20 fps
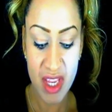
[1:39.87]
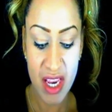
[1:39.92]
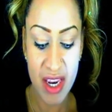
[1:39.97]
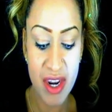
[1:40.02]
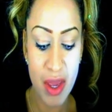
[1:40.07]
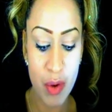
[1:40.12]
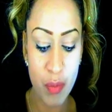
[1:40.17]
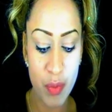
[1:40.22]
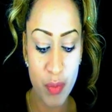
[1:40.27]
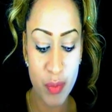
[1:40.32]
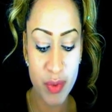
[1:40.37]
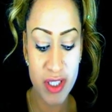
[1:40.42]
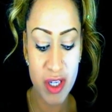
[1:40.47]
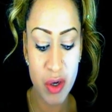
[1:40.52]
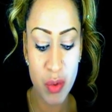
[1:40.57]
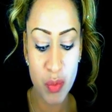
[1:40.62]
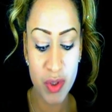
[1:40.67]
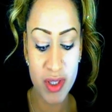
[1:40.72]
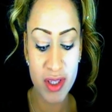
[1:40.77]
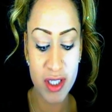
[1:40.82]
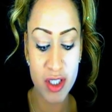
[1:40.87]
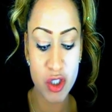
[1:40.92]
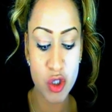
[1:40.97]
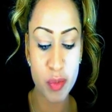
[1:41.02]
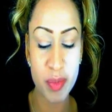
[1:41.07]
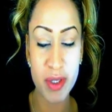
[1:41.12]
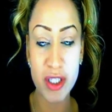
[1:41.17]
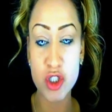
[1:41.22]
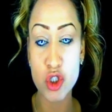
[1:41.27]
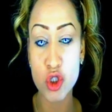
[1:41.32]
Now, we don't want this to
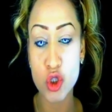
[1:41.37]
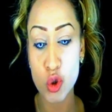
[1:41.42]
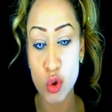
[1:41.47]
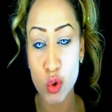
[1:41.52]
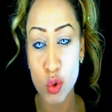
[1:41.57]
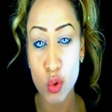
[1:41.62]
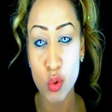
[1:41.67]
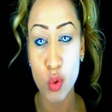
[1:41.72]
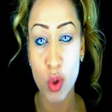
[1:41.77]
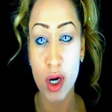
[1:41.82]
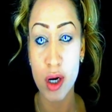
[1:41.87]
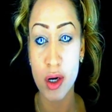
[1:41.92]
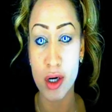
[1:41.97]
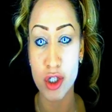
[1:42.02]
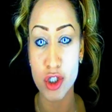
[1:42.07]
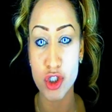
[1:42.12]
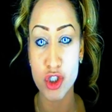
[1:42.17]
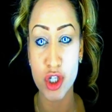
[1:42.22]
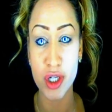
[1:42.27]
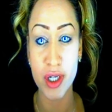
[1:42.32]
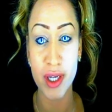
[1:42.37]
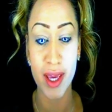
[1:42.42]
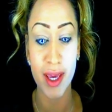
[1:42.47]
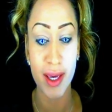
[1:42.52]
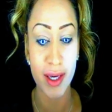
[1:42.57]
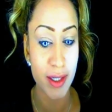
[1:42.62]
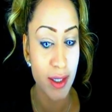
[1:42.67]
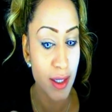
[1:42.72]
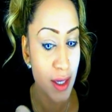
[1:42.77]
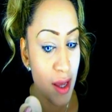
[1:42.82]
be too harsh,
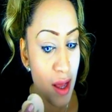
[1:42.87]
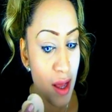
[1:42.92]
okay?